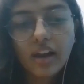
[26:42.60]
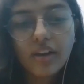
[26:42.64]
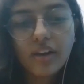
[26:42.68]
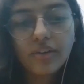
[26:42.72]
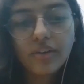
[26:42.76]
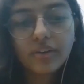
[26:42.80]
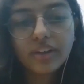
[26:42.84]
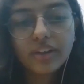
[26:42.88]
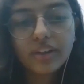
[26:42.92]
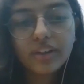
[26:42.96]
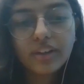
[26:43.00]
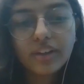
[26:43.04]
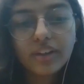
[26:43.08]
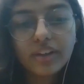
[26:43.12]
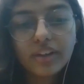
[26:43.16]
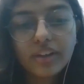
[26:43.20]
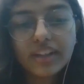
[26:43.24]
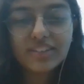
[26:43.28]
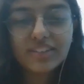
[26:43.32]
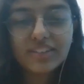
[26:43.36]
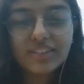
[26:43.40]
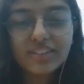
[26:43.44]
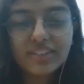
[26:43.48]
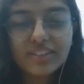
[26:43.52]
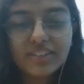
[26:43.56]
Okay, it
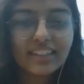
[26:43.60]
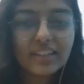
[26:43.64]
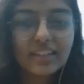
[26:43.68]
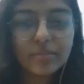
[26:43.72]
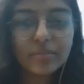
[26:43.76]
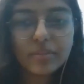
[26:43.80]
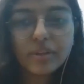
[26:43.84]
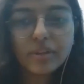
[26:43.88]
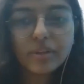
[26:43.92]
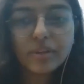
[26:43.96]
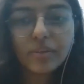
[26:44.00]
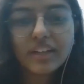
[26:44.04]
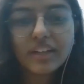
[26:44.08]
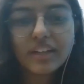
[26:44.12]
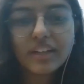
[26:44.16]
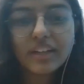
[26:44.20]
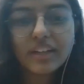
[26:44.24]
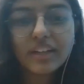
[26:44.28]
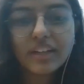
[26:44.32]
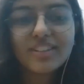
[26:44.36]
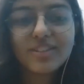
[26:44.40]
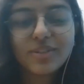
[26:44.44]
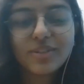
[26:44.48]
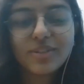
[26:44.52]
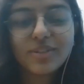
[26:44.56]
looks like it'll be a while,
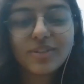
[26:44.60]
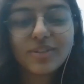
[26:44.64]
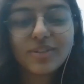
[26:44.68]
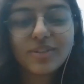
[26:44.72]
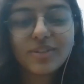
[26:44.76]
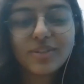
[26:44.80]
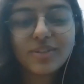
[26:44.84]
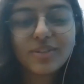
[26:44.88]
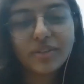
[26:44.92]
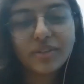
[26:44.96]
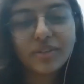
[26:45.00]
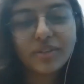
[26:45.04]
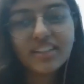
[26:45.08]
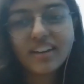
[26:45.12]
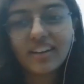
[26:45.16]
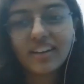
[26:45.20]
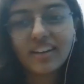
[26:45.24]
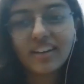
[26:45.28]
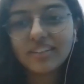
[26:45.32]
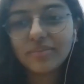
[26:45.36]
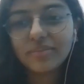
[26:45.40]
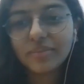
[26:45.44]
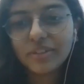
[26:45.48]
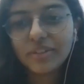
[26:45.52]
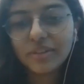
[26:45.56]
so why don't we start off
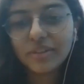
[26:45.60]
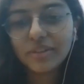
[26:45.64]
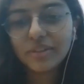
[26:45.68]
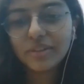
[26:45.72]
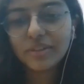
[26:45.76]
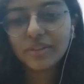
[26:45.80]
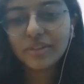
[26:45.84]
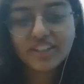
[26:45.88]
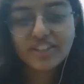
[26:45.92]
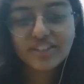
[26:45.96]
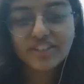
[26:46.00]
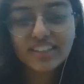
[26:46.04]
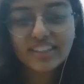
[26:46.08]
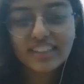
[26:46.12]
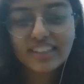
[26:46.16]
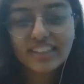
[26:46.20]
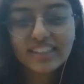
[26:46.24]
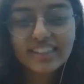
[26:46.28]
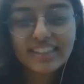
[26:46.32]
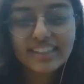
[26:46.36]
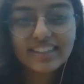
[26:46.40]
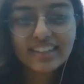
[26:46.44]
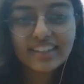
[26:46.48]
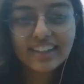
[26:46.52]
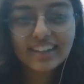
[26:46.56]
with the
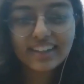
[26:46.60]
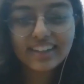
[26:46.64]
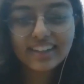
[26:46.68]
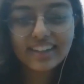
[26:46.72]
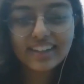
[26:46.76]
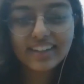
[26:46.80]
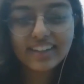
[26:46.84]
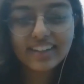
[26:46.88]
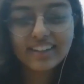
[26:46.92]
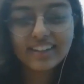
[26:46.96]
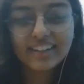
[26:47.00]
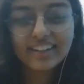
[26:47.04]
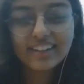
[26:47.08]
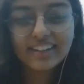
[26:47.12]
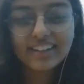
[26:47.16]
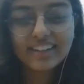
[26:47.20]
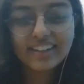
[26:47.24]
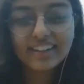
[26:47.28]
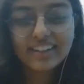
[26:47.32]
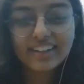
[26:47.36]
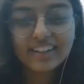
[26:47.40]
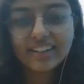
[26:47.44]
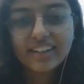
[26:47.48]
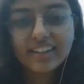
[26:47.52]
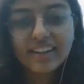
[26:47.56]
questions?
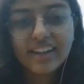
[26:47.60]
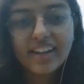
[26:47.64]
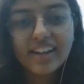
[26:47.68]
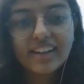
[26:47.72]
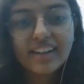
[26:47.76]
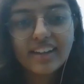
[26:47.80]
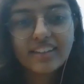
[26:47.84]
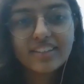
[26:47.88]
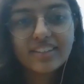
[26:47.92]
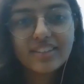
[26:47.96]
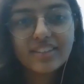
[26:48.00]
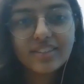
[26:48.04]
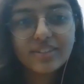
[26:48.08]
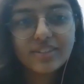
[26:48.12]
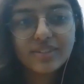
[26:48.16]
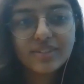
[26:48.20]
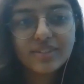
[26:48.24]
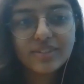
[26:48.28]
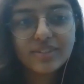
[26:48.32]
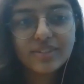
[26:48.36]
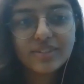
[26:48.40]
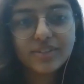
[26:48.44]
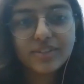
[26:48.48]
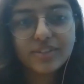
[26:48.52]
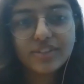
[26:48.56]

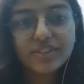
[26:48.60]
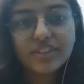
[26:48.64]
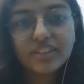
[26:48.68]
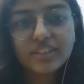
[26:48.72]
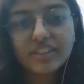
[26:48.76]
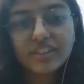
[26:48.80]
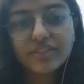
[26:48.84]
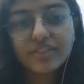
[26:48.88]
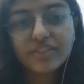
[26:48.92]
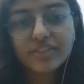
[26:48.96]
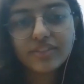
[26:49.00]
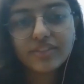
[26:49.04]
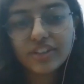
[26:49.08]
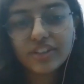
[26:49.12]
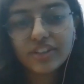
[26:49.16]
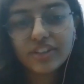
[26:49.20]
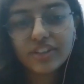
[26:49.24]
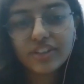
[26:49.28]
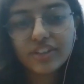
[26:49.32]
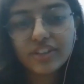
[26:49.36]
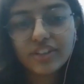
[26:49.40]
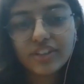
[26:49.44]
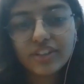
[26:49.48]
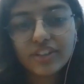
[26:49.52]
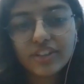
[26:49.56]
So the first
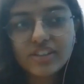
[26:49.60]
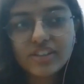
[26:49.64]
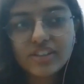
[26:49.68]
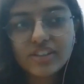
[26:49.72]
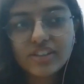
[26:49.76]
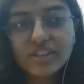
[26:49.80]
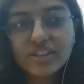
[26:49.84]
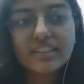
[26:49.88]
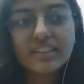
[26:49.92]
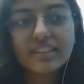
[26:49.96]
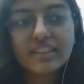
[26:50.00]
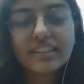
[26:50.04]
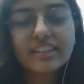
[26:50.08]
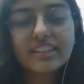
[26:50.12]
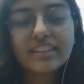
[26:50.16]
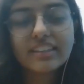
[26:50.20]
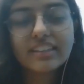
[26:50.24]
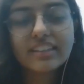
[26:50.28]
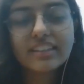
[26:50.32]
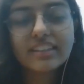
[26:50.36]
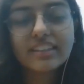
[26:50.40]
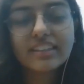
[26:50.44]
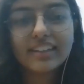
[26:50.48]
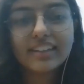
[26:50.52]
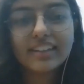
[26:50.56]
question that
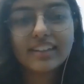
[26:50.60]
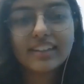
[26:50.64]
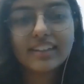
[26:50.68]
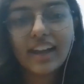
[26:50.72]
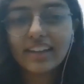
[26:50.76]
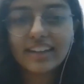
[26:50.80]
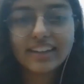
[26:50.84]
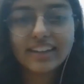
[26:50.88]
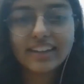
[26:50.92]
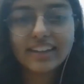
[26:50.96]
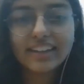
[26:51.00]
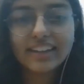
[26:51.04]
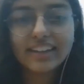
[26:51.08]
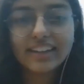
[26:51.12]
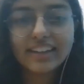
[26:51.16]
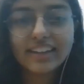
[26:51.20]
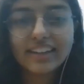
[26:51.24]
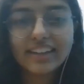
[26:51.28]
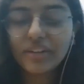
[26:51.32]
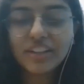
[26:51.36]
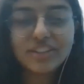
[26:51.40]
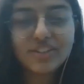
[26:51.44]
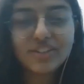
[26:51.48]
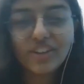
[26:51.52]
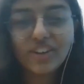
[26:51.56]
I am pretty
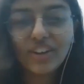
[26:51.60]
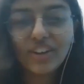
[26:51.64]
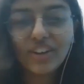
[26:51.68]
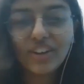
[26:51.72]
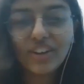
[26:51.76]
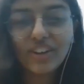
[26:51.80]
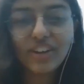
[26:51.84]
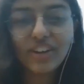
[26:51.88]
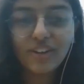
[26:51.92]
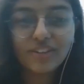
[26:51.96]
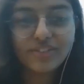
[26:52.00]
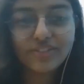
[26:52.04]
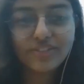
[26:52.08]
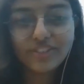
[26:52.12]
sure a lot of